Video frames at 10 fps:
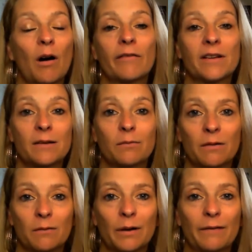
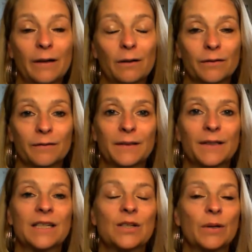Obviously, we feel
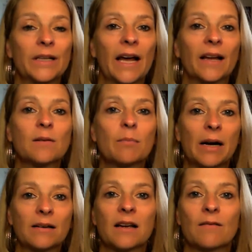fulfilled in doing that.
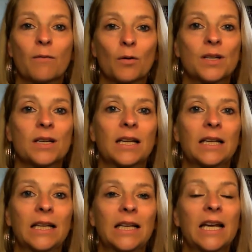But
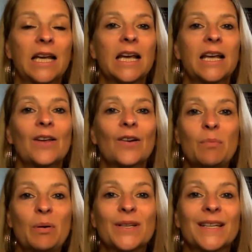unfortunately, the only
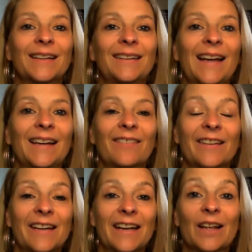person at the end of
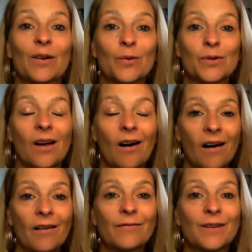the day that looks
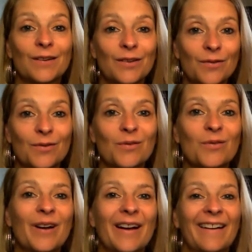after
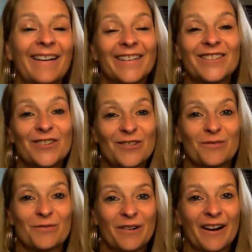you is
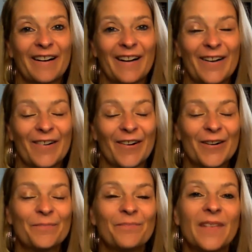you, you know?